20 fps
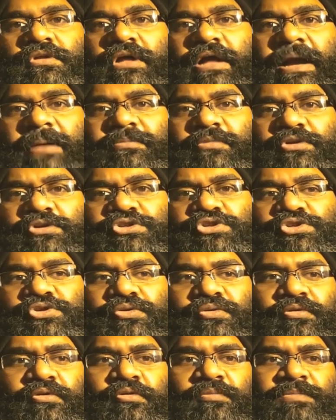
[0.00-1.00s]
I'm not
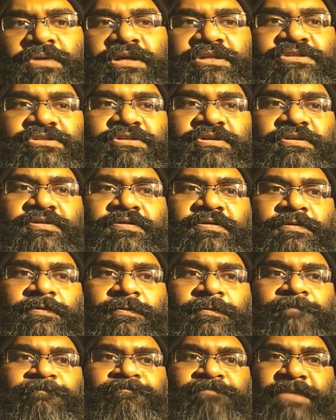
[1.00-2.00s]
sure, but
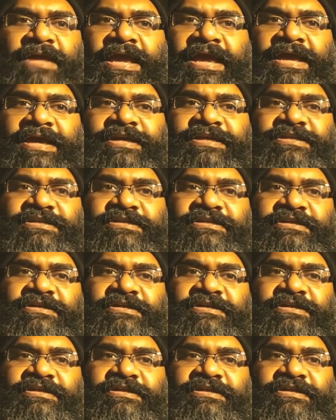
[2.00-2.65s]
hey,